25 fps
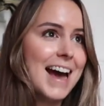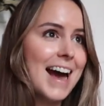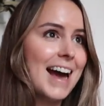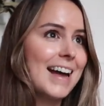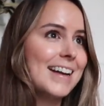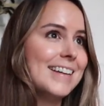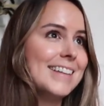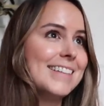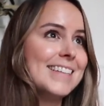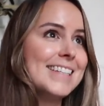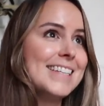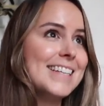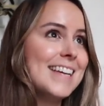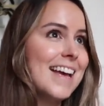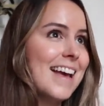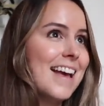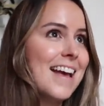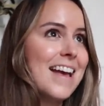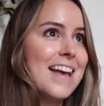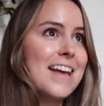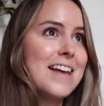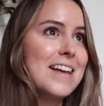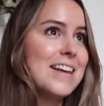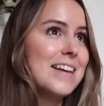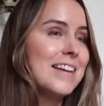And
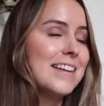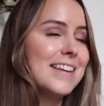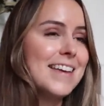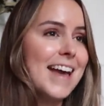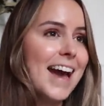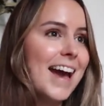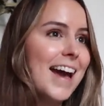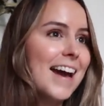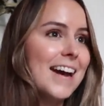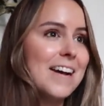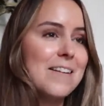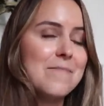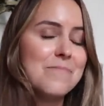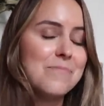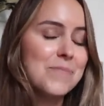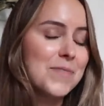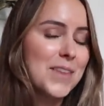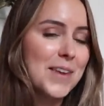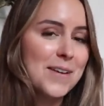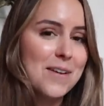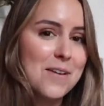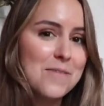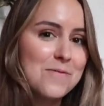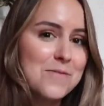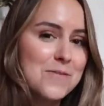yeah,
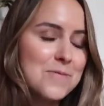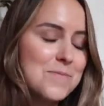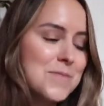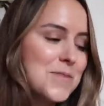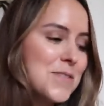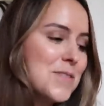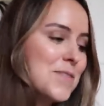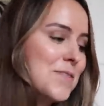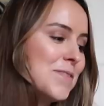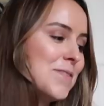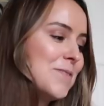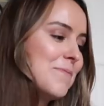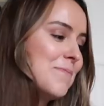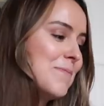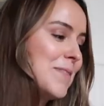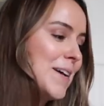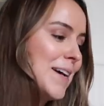over the moon.